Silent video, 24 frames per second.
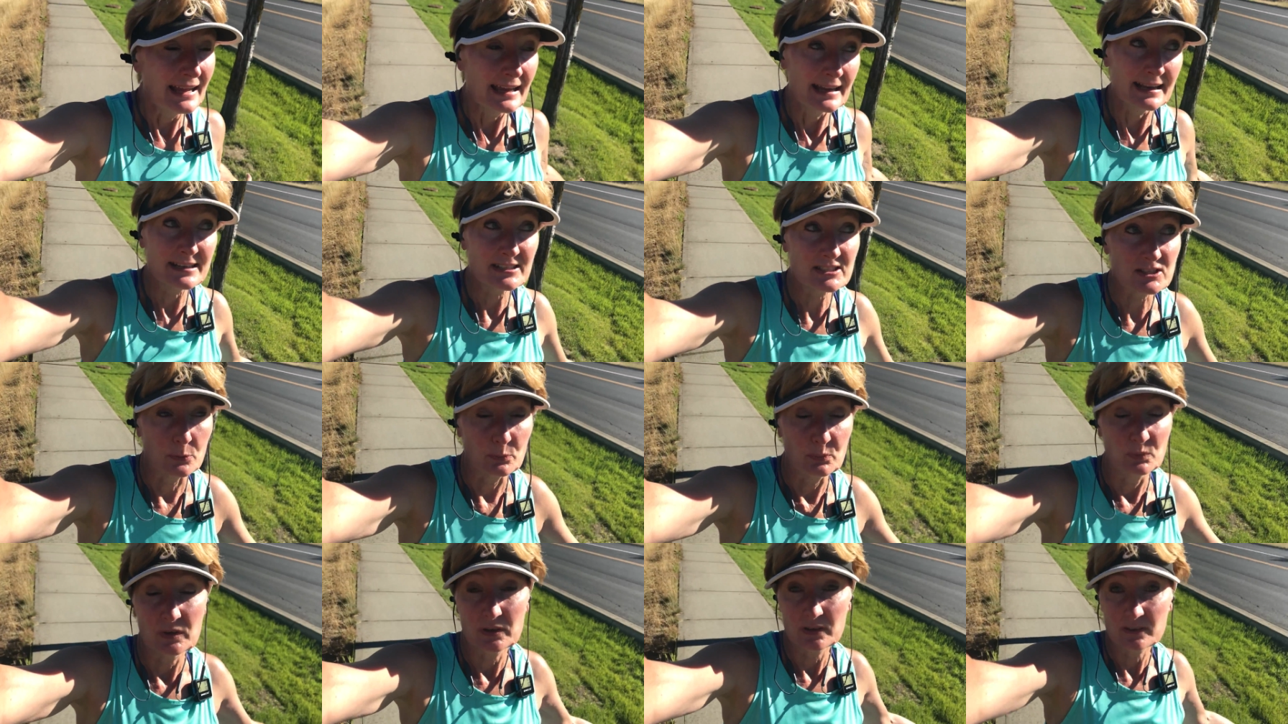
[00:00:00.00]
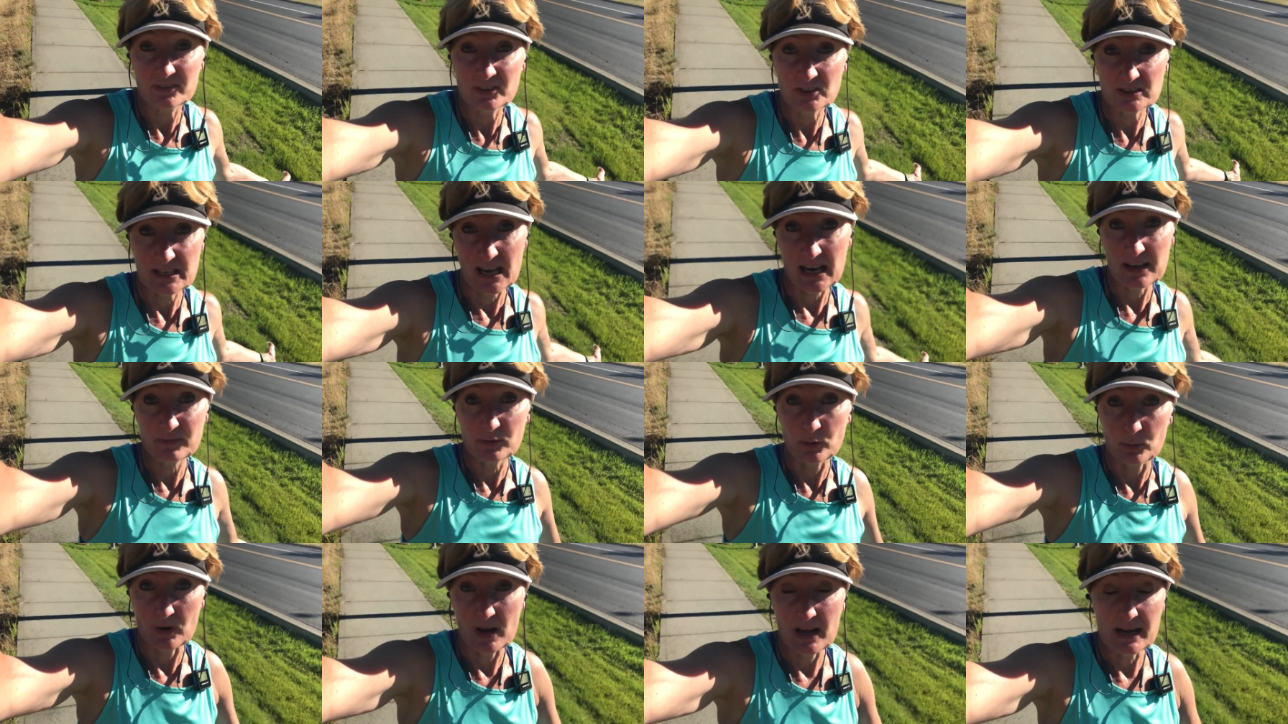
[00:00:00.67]
It is a beautiful day
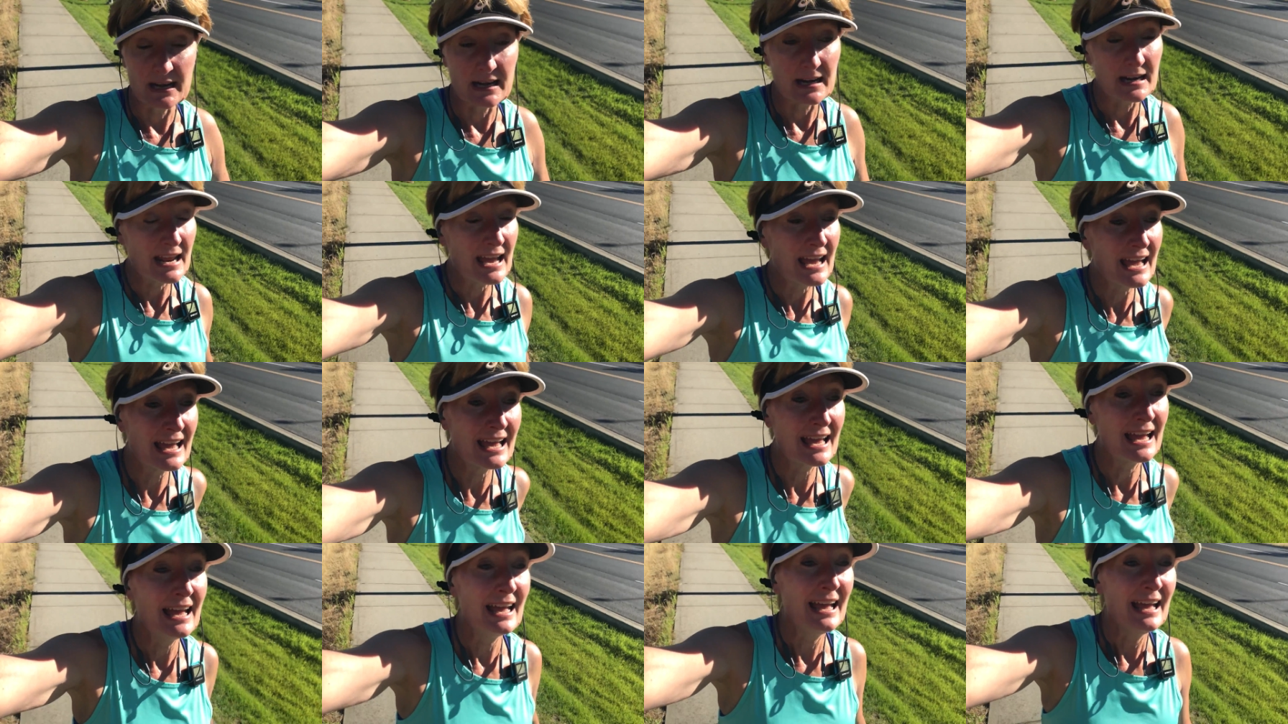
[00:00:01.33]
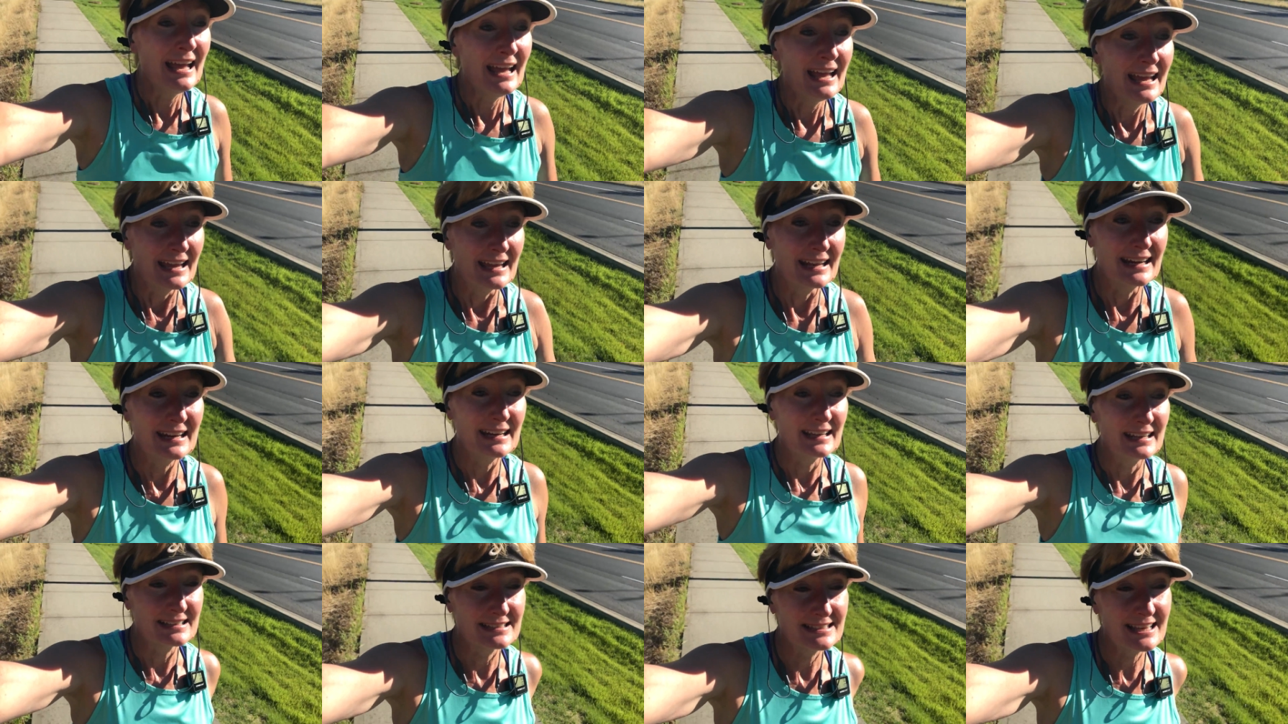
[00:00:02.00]
for running. It
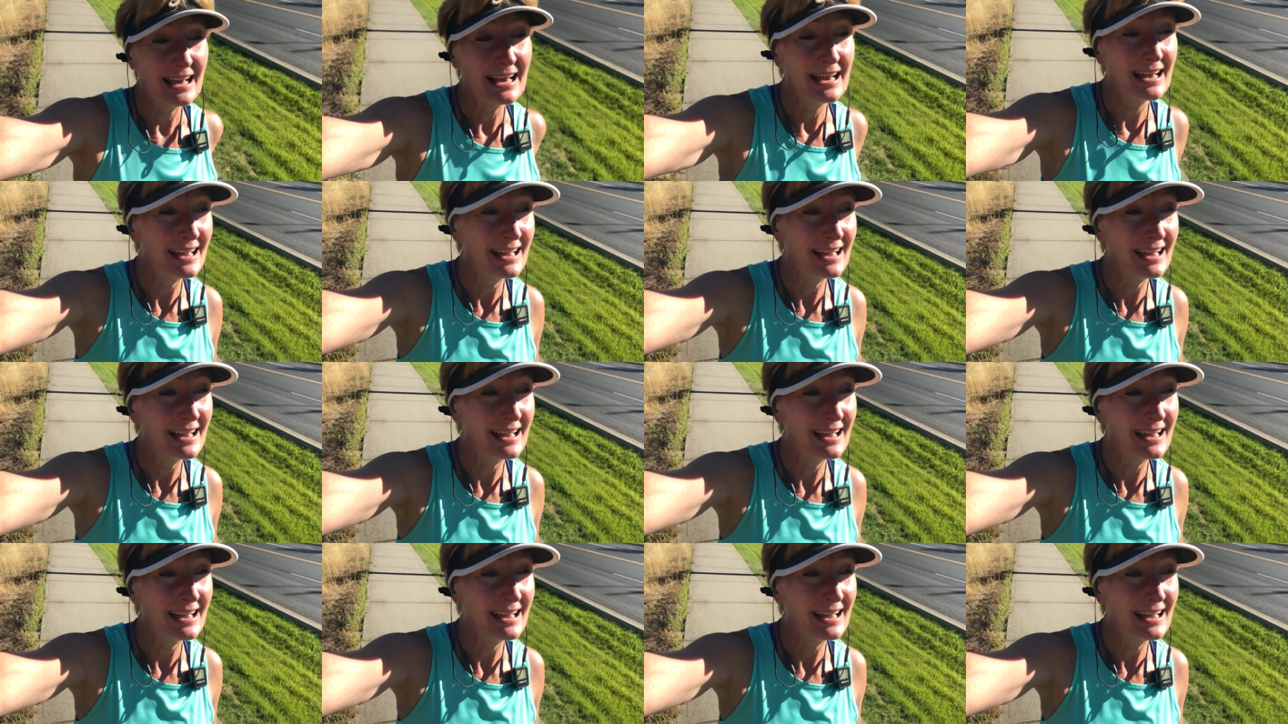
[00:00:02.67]
is